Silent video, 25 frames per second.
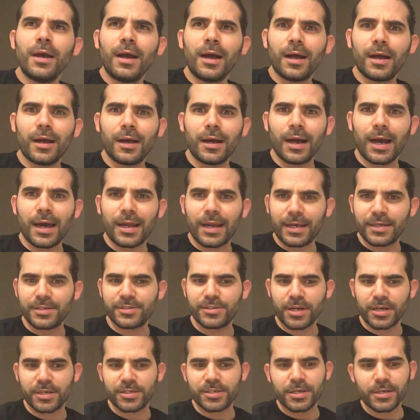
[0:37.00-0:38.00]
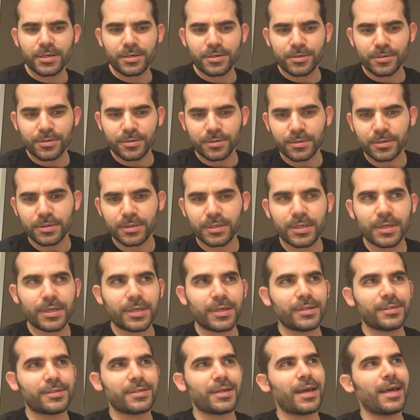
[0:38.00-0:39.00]
Anais Chartschenko
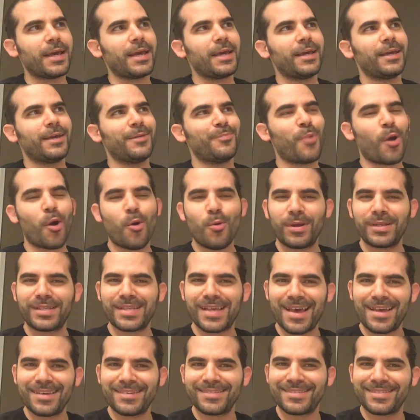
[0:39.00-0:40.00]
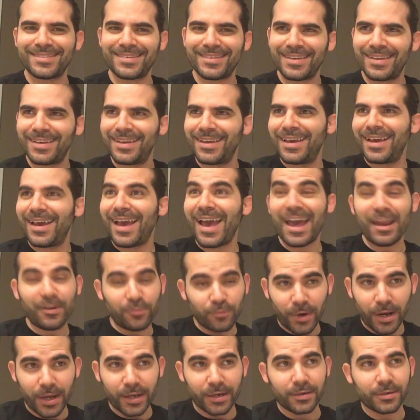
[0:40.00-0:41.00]
is a poetess and
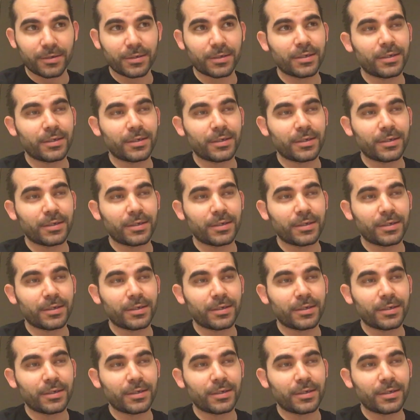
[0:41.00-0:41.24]
writer